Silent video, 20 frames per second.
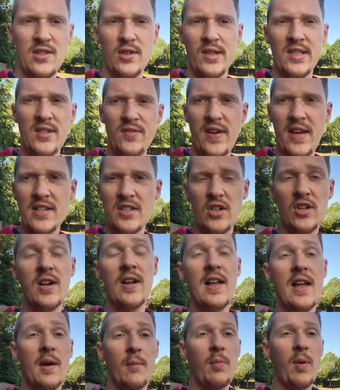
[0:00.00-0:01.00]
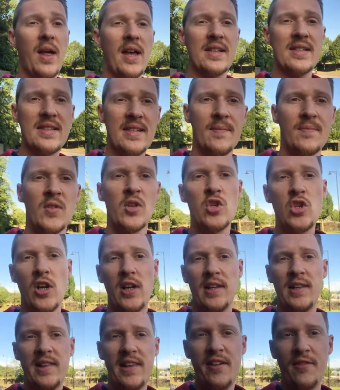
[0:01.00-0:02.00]
So it's faster, plus she
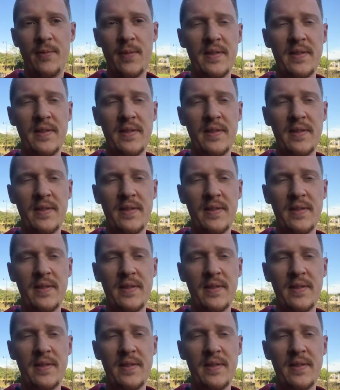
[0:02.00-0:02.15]
can leave